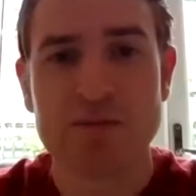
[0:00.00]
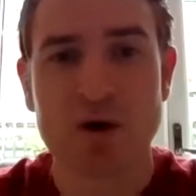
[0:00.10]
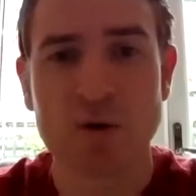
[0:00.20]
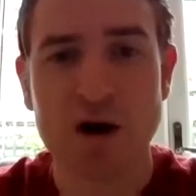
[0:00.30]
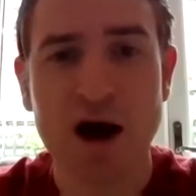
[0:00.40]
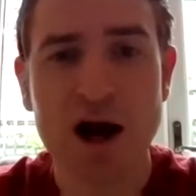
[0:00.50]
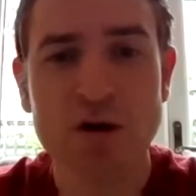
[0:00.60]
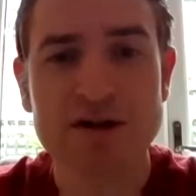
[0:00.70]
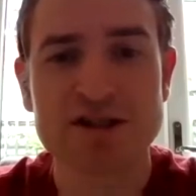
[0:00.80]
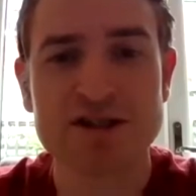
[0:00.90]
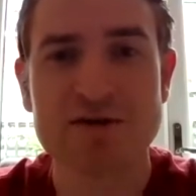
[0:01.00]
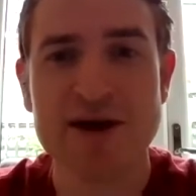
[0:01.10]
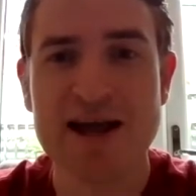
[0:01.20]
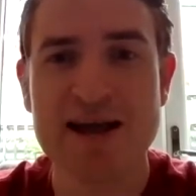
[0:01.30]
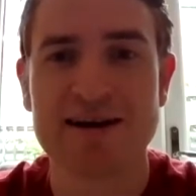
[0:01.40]
But what I want to do
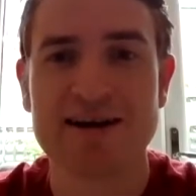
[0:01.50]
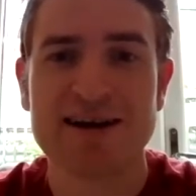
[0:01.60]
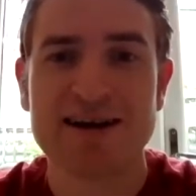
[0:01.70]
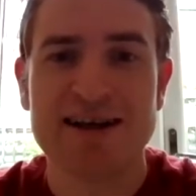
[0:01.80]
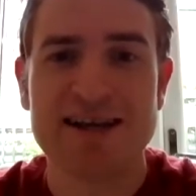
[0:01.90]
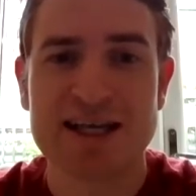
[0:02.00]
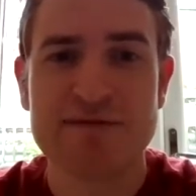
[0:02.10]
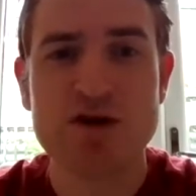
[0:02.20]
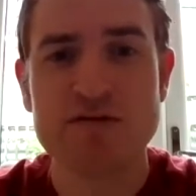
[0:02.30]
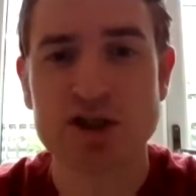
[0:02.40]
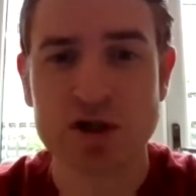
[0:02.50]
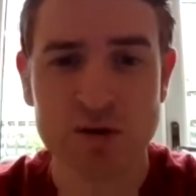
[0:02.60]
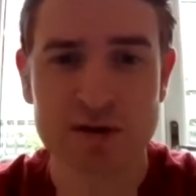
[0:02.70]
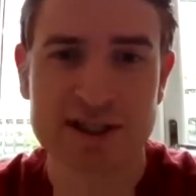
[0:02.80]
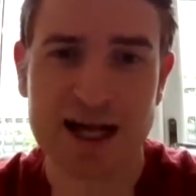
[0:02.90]
here is give you the
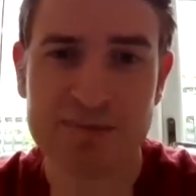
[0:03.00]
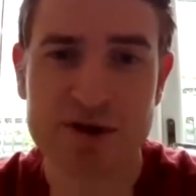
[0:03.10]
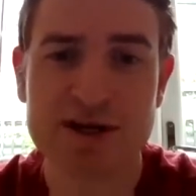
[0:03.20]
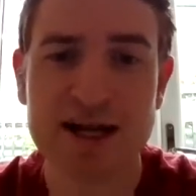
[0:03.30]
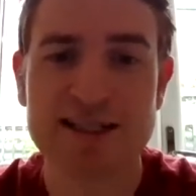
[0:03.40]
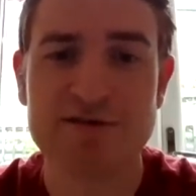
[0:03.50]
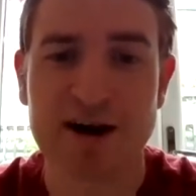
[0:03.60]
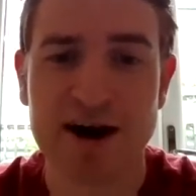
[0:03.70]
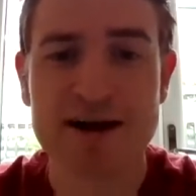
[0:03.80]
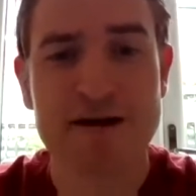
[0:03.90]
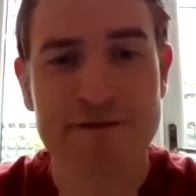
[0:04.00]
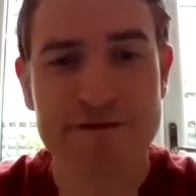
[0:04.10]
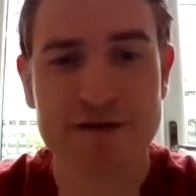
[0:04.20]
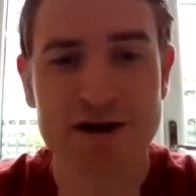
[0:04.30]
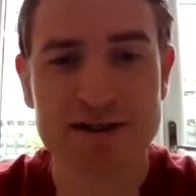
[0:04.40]
tools to help you get it right
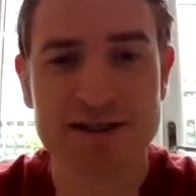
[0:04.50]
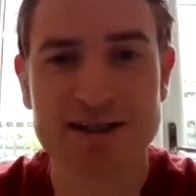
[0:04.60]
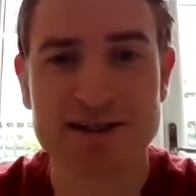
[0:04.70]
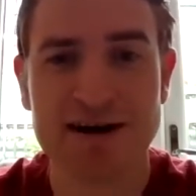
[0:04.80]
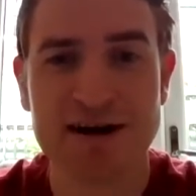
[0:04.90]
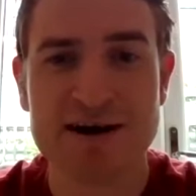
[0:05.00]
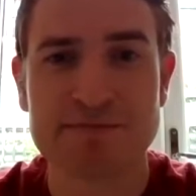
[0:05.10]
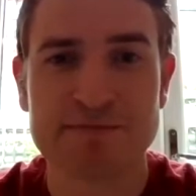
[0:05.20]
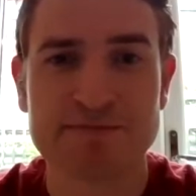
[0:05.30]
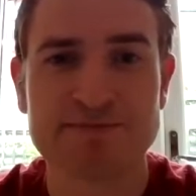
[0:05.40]
first time.